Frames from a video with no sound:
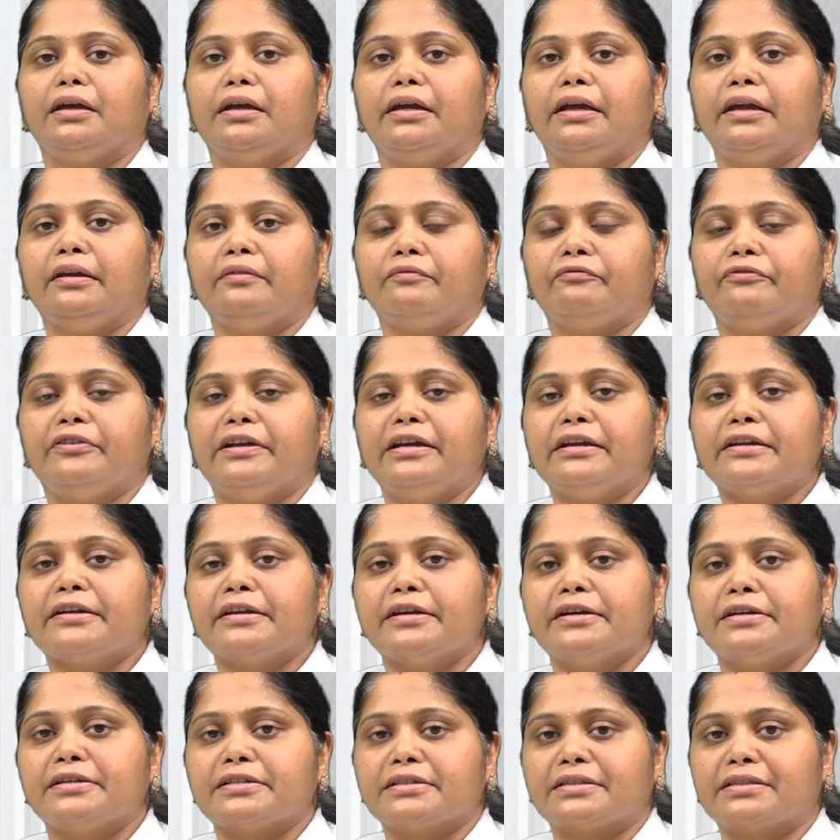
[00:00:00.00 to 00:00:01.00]
It
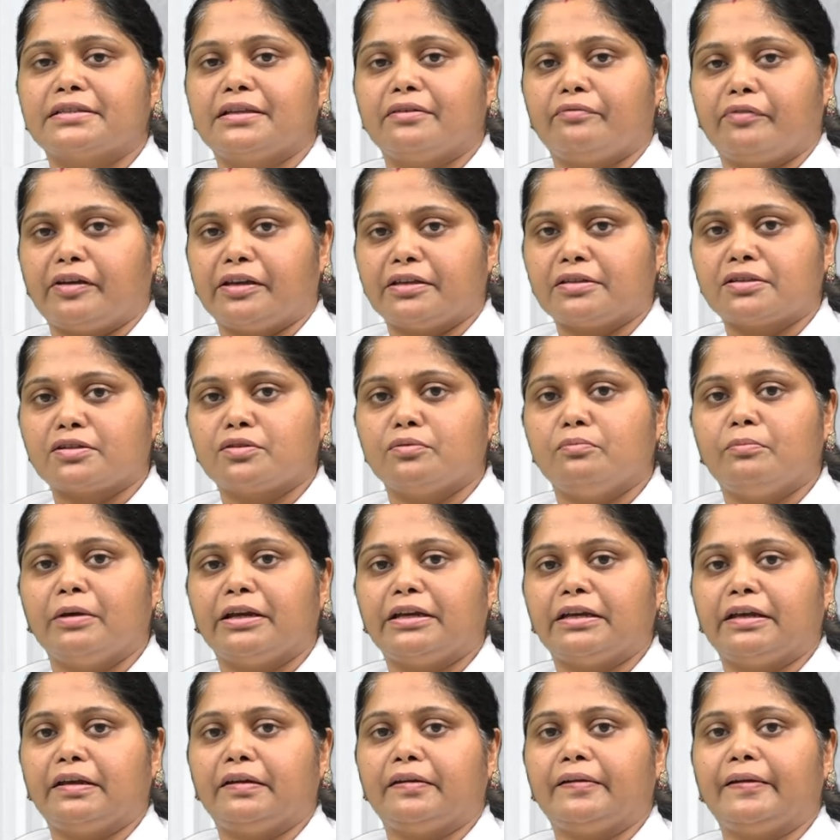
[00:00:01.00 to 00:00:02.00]
filters the waste
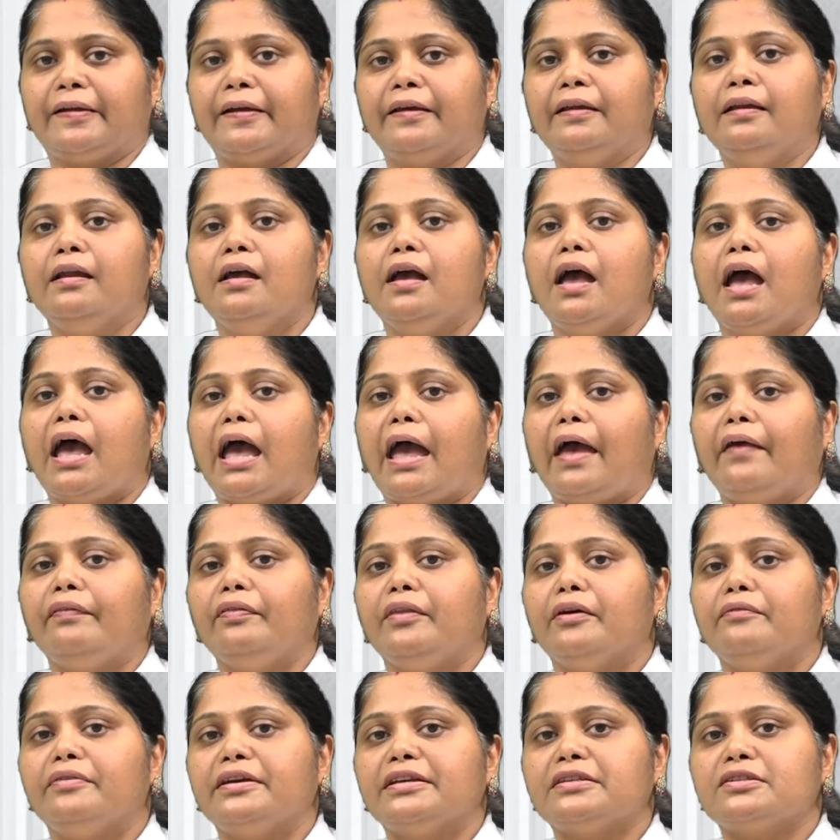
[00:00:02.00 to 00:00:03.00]
material, and
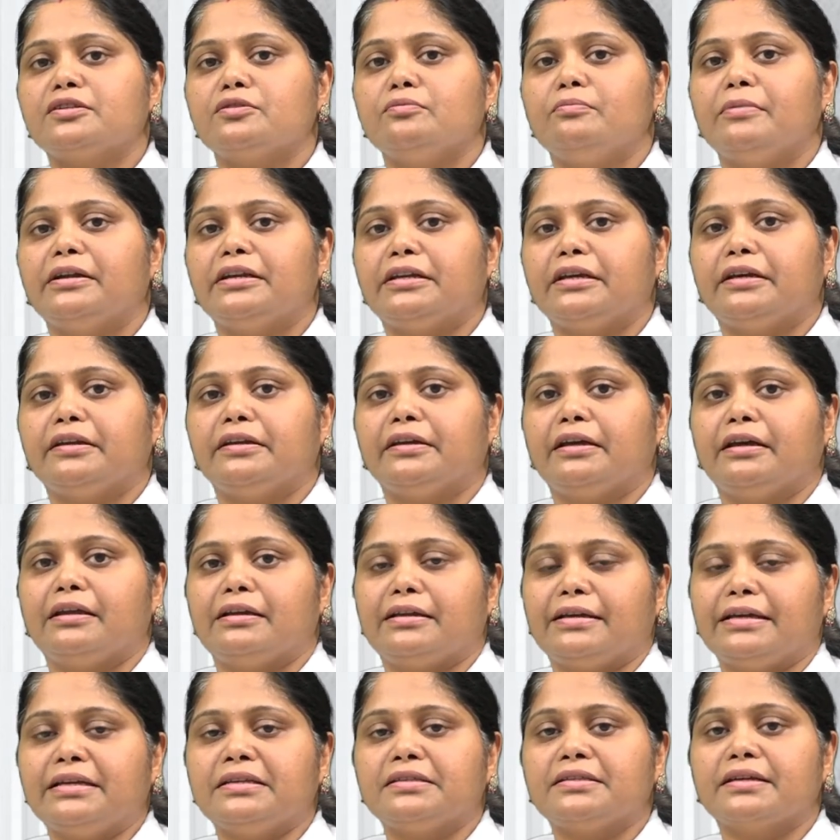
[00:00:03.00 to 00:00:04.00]
the waste material
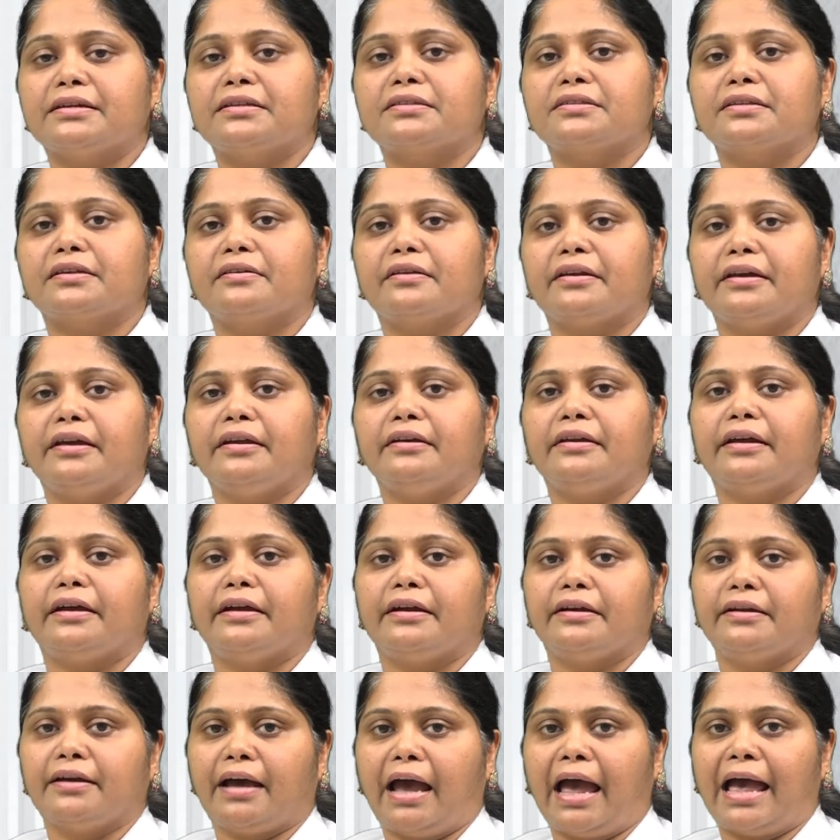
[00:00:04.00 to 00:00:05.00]
is
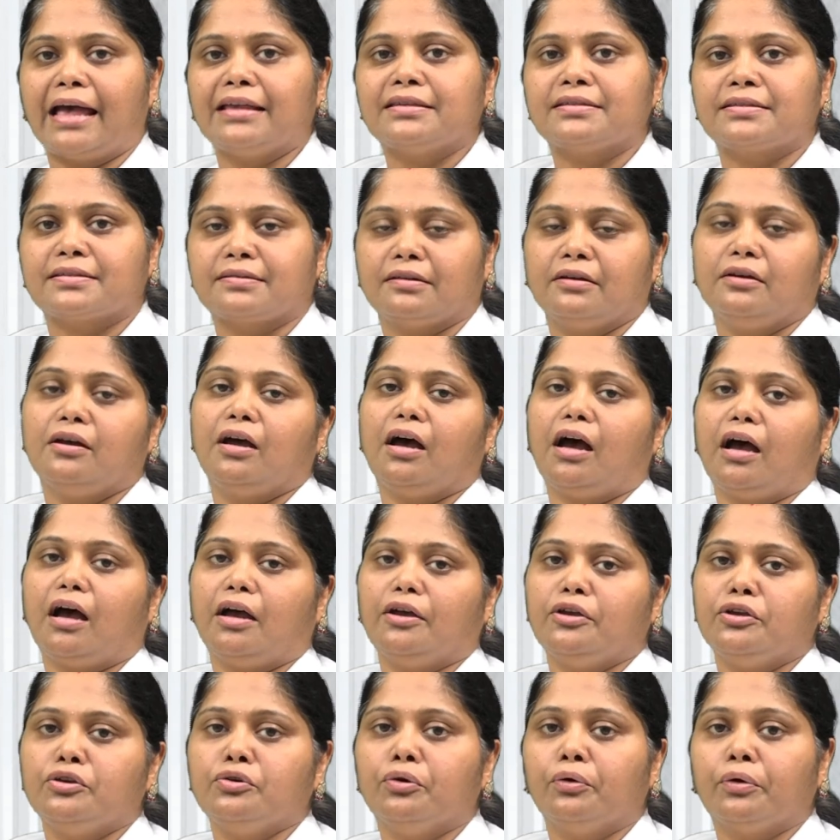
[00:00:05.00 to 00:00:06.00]
excreted as
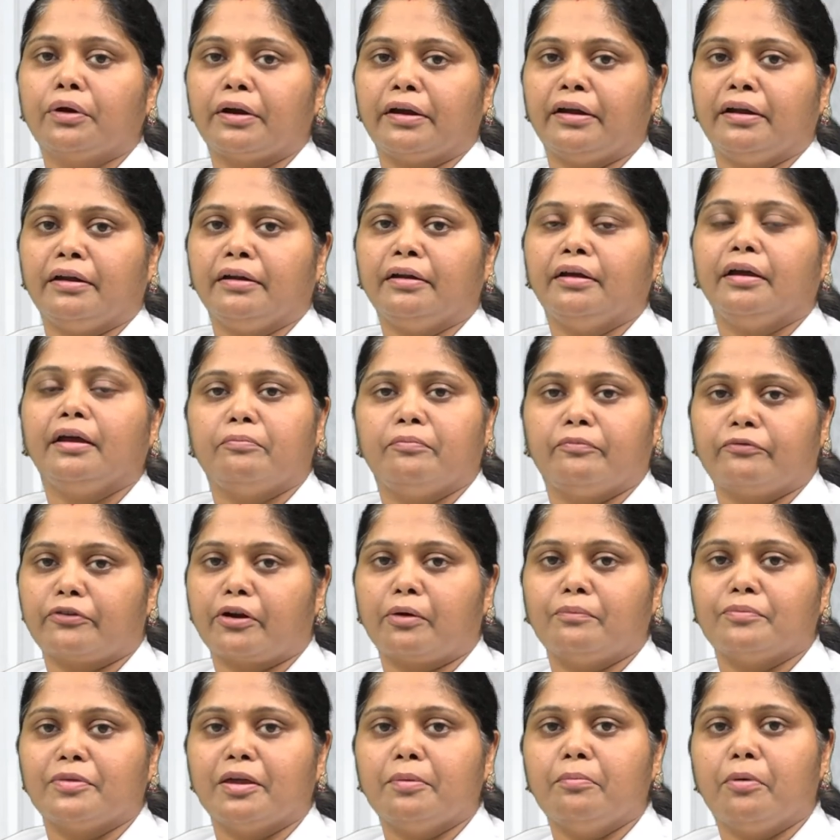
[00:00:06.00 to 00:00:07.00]
urine
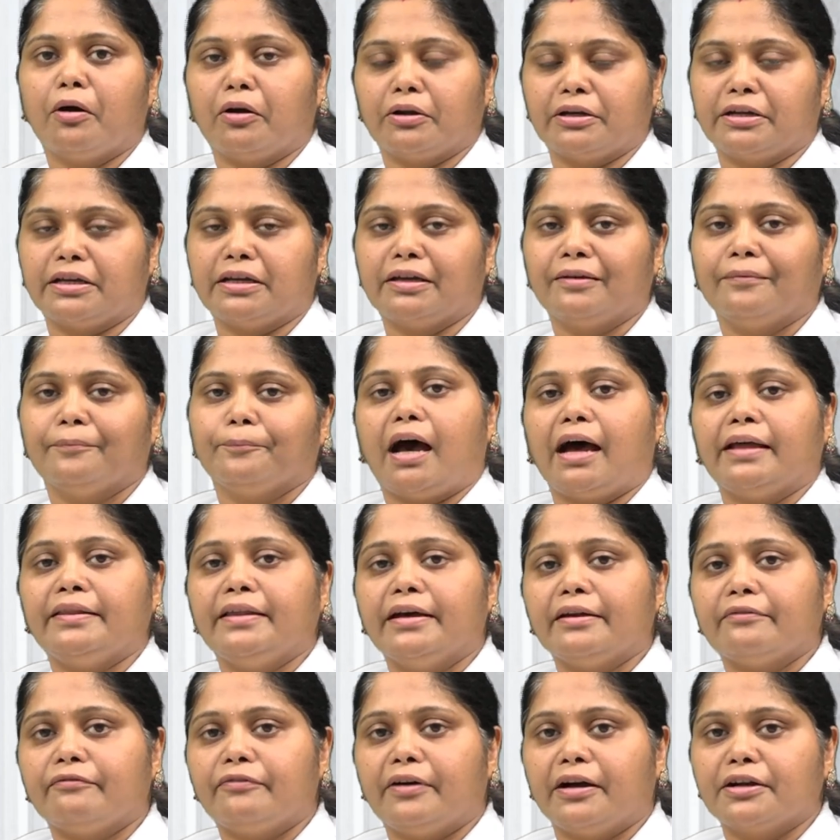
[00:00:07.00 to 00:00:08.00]
from the body.
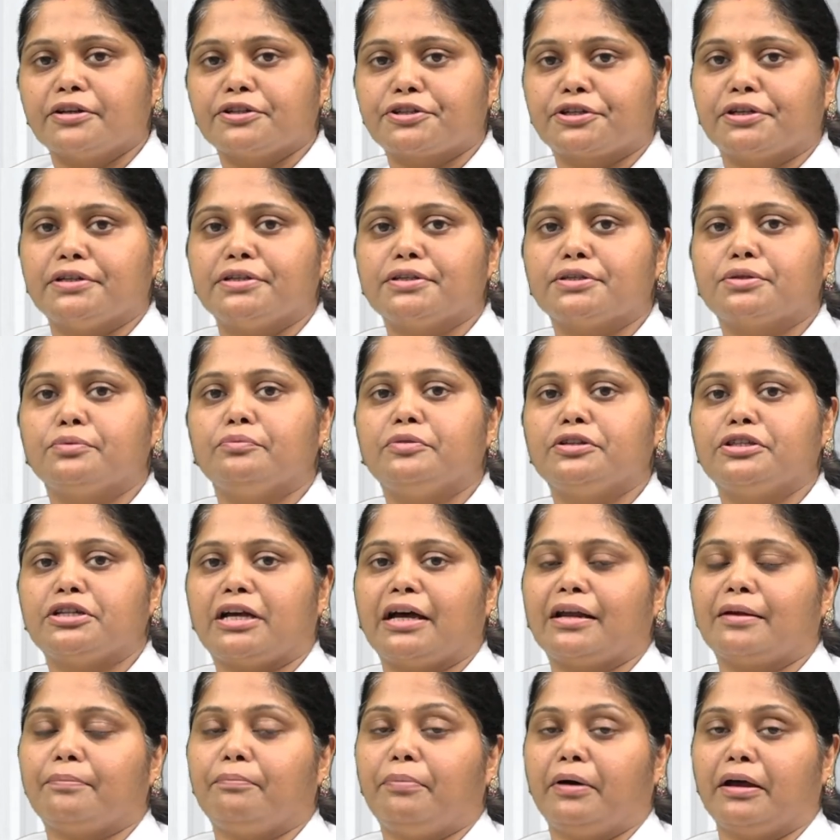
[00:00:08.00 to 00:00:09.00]
Other functions which
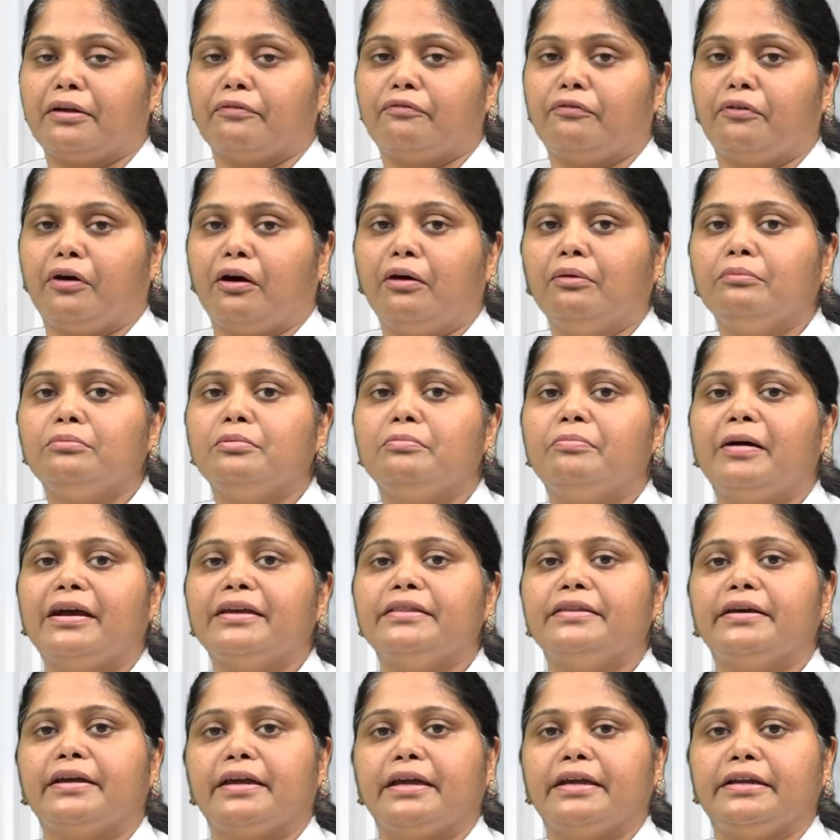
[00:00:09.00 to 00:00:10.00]
are performed by
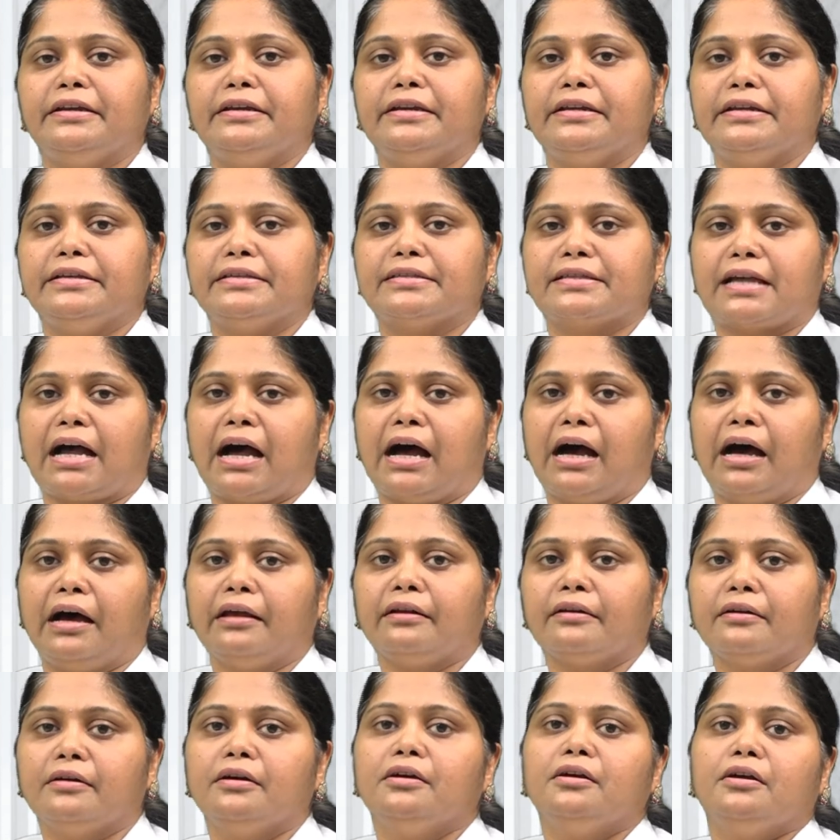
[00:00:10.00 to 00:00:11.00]
the kidneys
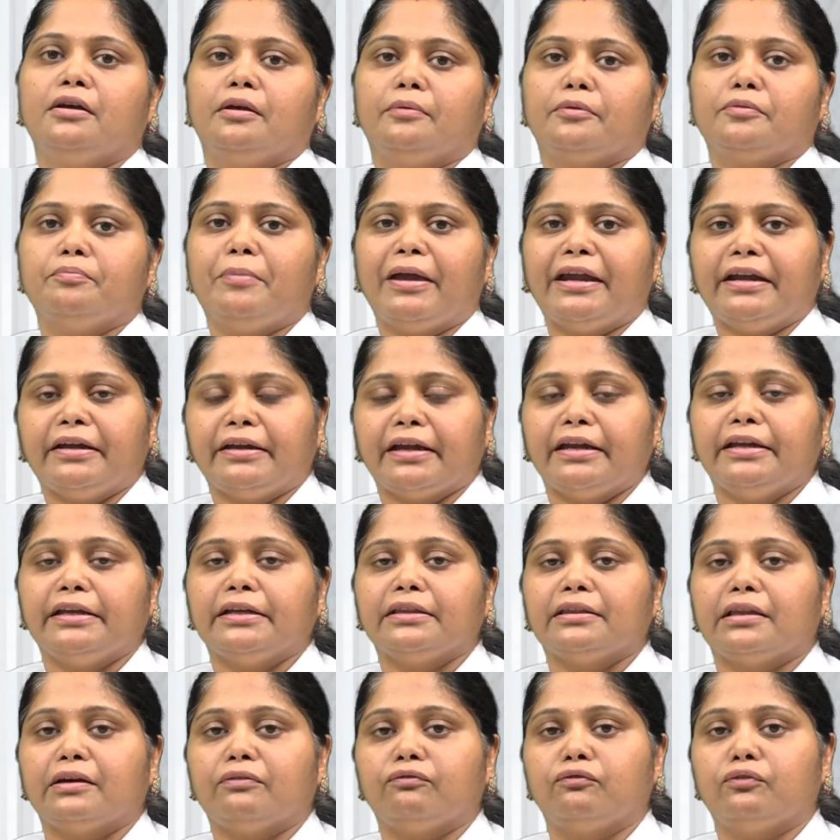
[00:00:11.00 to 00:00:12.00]
are
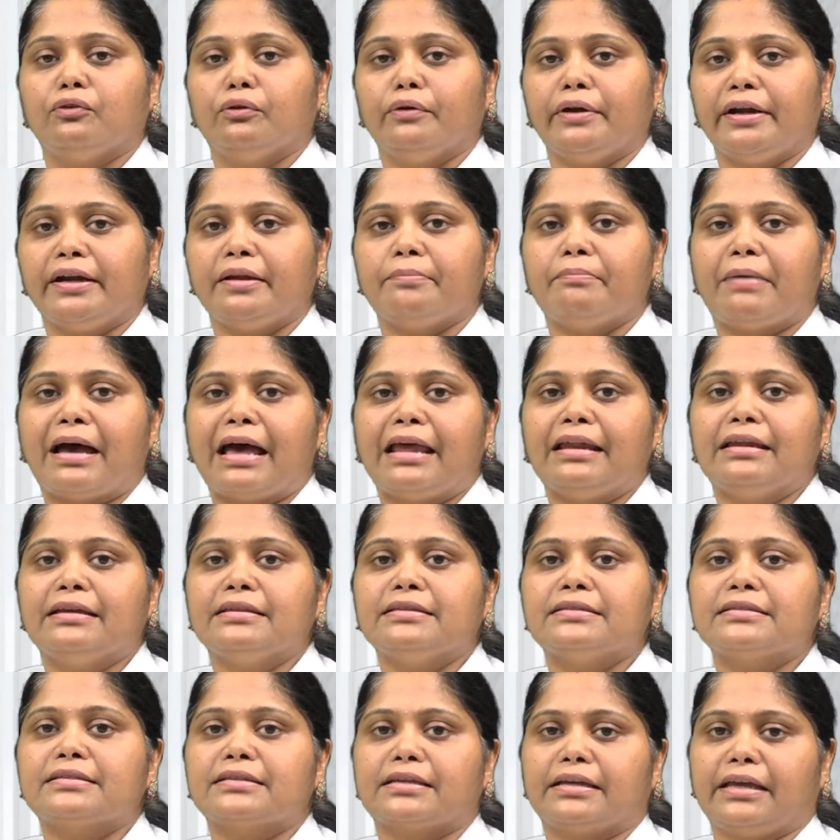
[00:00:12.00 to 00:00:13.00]
maintaining the fluid
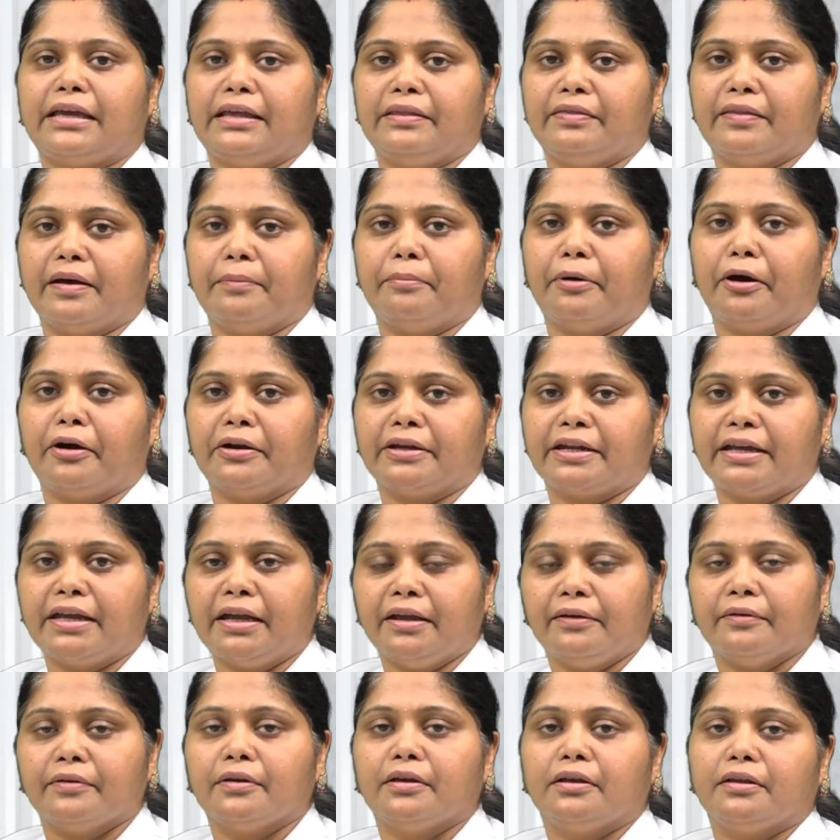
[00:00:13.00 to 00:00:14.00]
balance in the
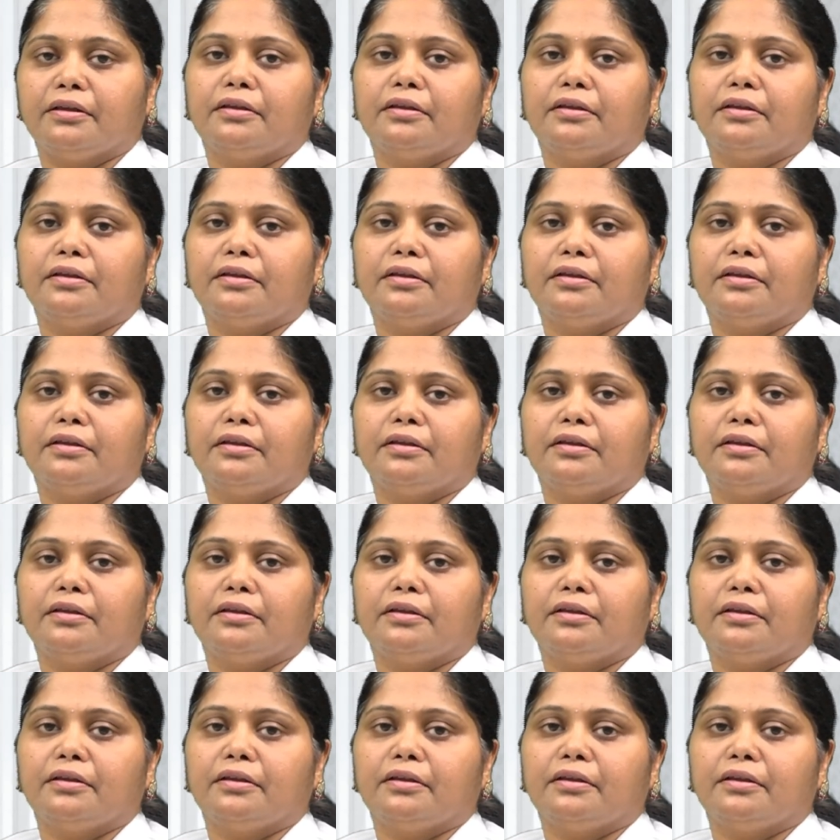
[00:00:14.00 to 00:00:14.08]
body.